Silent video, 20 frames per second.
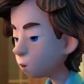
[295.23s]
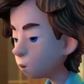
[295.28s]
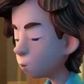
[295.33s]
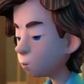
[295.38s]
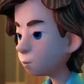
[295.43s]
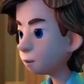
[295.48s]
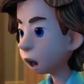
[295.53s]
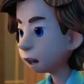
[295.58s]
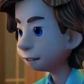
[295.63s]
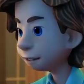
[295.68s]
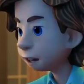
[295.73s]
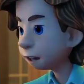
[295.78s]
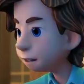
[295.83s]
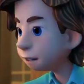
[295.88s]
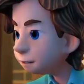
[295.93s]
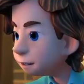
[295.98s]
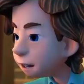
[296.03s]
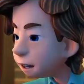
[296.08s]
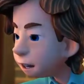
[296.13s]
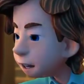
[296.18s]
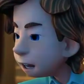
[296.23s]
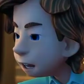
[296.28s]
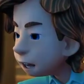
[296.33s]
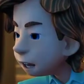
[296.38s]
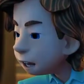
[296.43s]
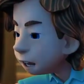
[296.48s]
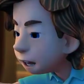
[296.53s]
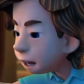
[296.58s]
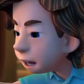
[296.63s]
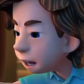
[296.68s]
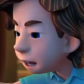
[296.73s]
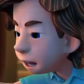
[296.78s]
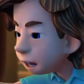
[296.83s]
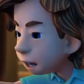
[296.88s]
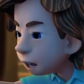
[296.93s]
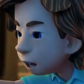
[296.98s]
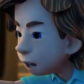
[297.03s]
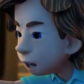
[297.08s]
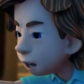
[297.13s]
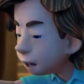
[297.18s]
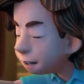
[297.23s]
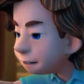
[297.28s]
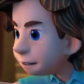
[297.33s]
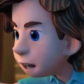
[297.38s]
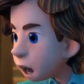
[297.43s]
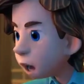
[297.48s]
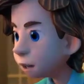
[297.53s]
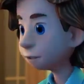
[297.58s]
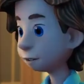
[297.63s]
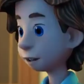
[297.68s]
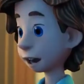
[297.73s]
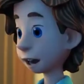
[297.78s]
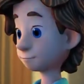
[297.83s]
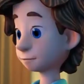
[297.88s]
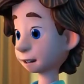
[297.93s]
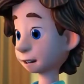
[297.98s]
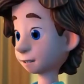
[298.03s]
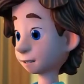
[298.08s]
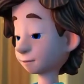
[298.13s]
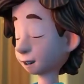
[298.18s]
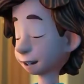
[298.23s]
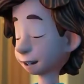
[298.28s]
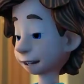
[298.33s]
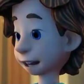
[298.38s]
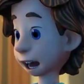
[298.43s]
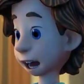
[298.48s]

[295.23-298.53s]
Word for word: Chusaka? Why are you stealing my